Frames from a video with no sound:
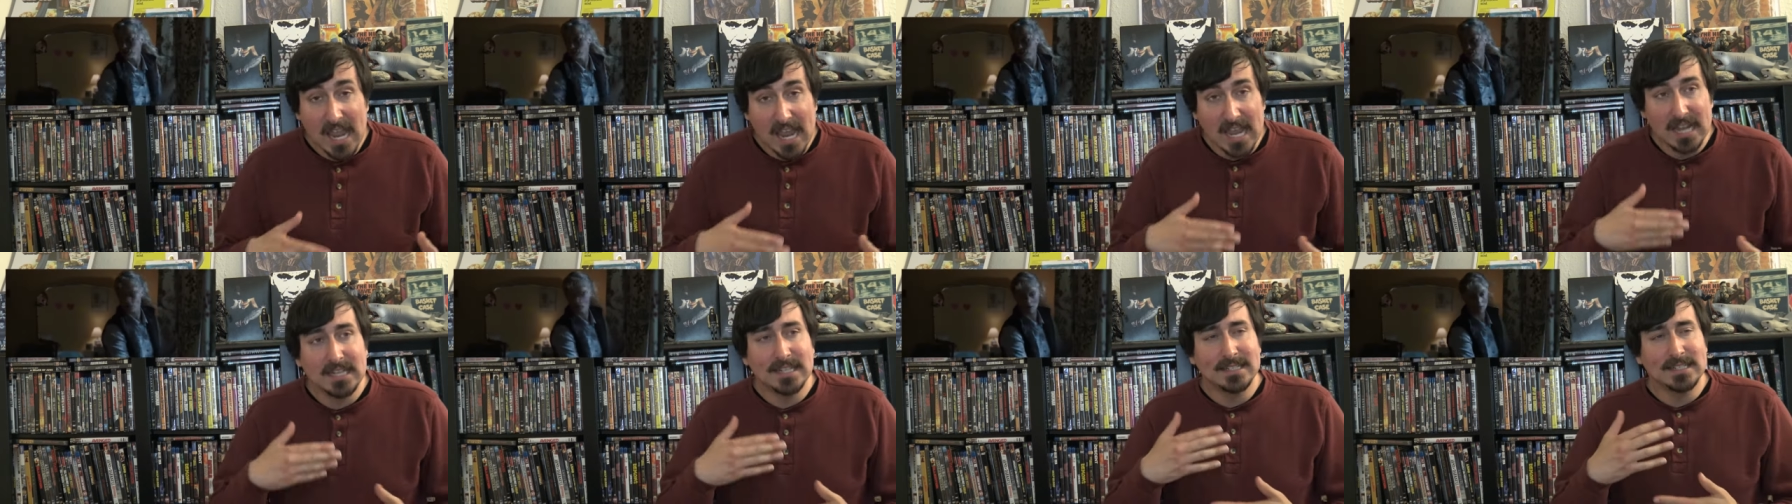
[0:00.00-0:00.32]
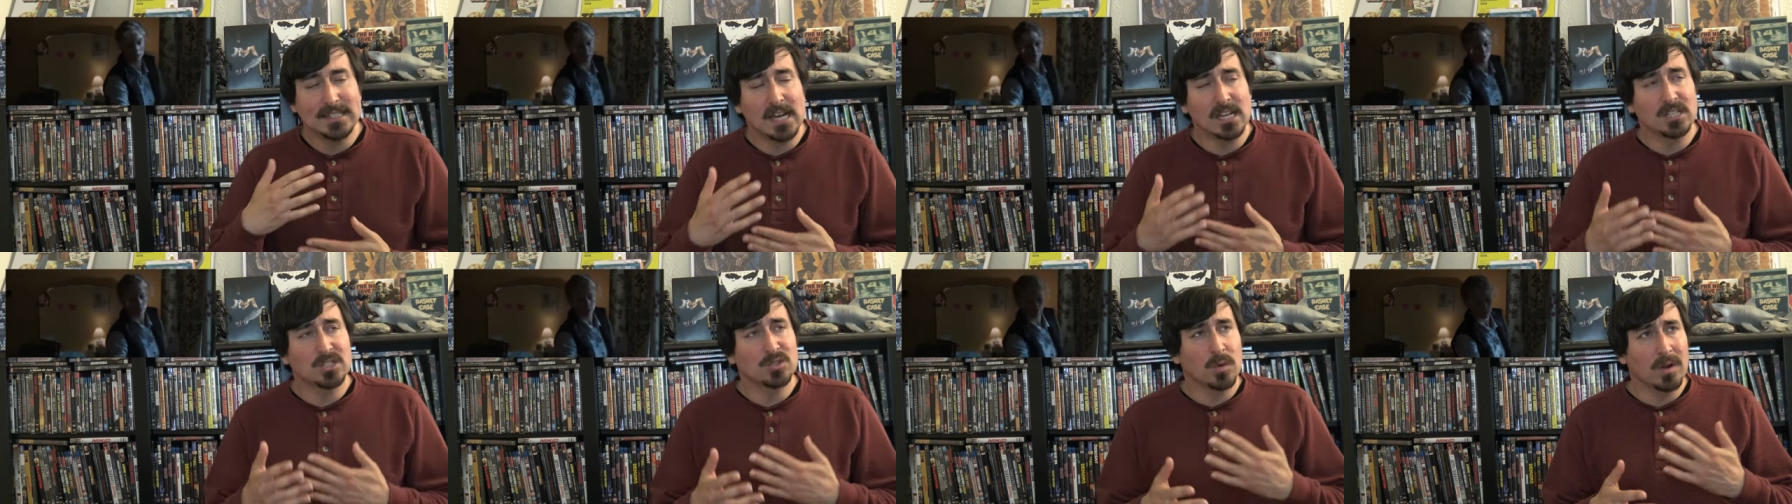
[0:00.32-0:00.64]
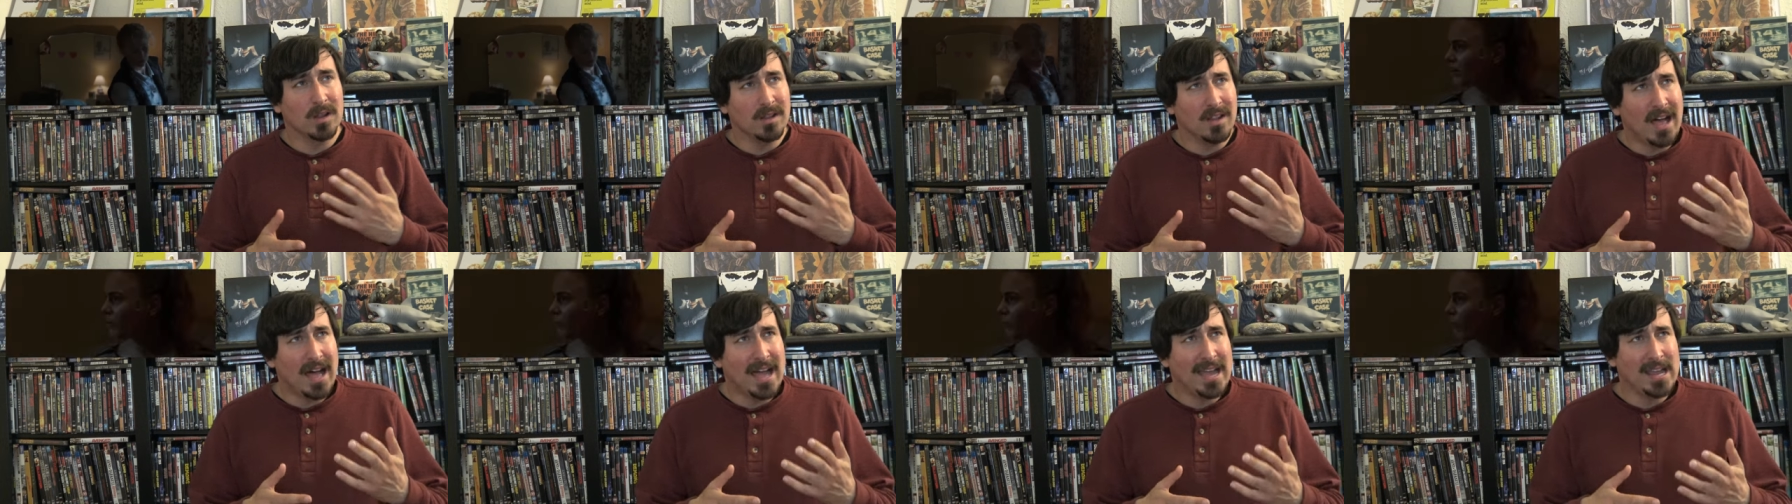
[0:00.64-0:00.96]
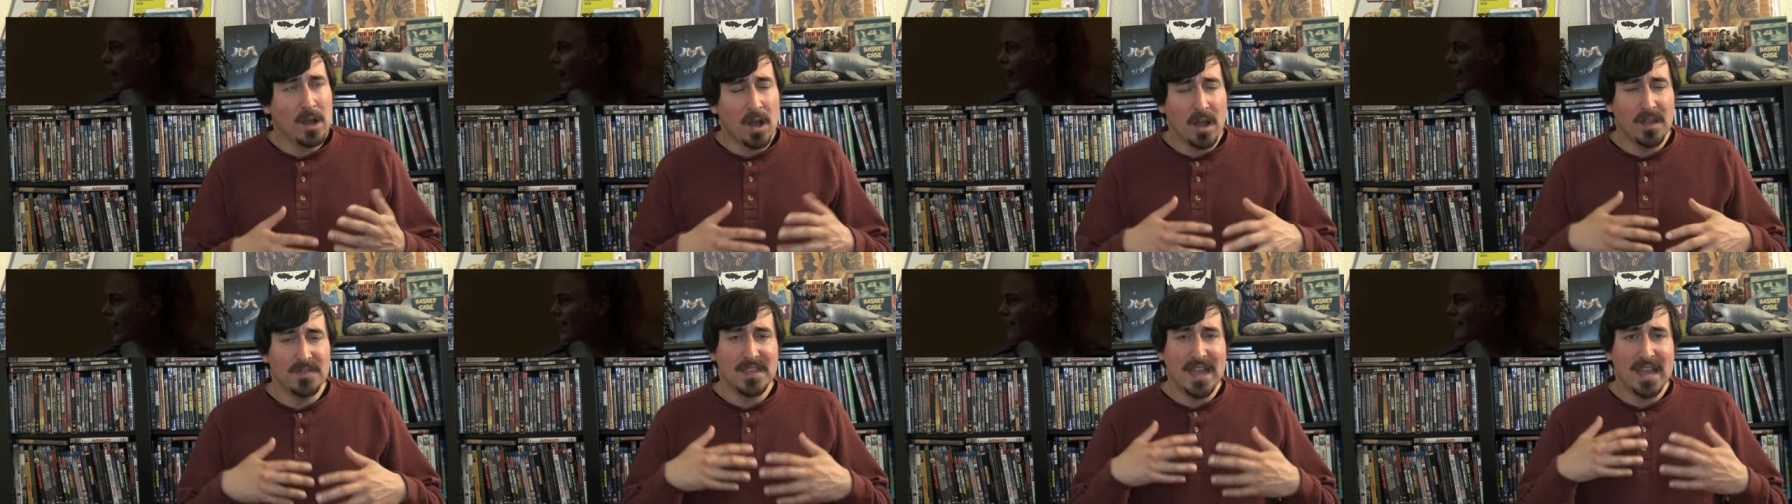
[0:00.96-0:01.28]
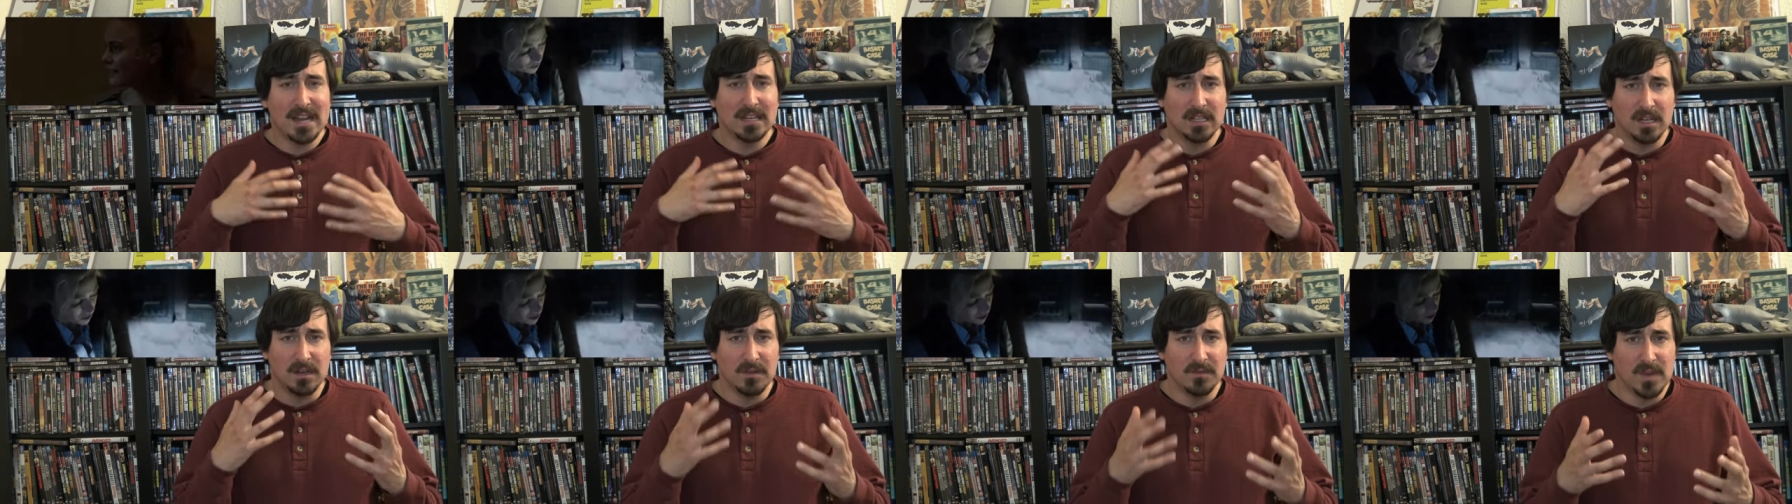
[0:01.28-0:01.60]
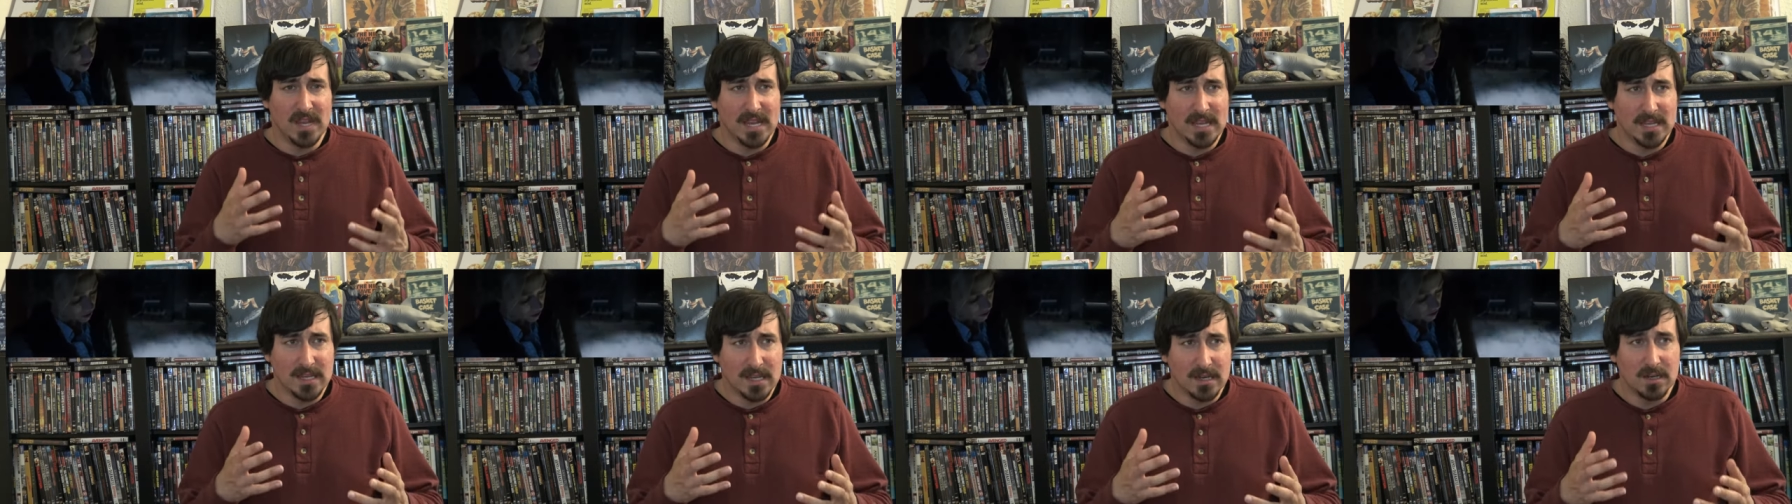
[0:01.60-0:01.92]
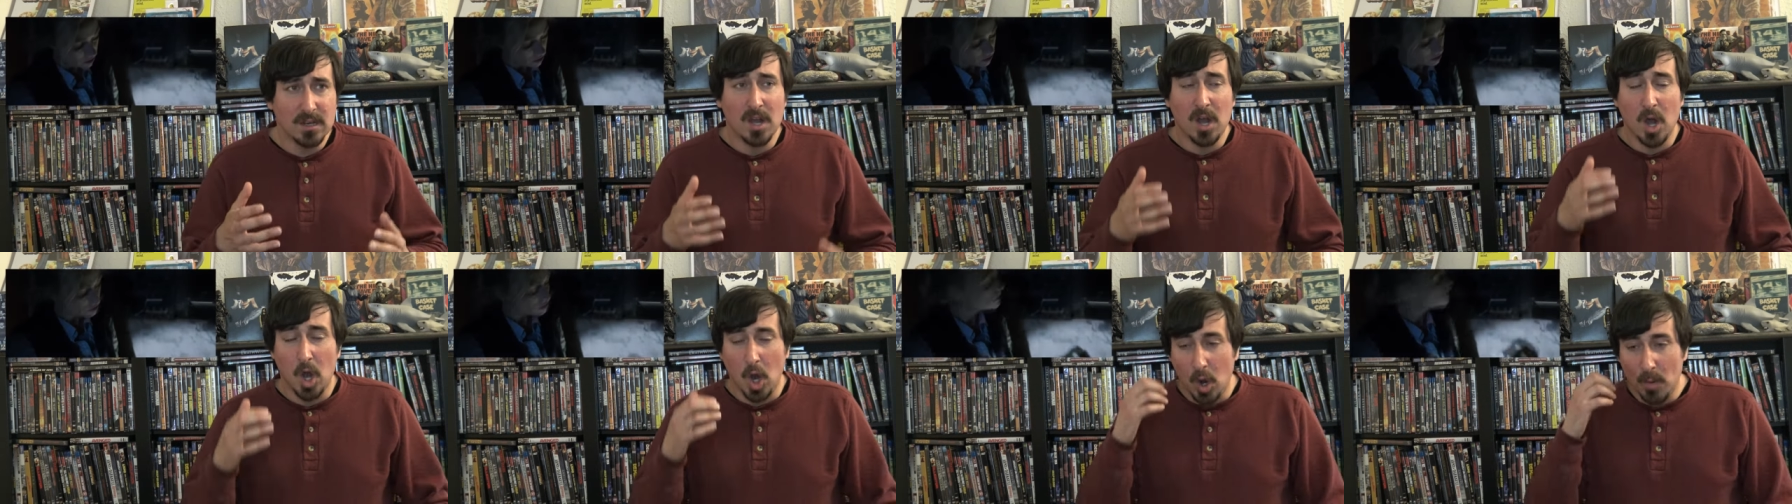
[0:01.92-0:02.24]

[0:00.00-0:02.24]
and it does rely on that convenient,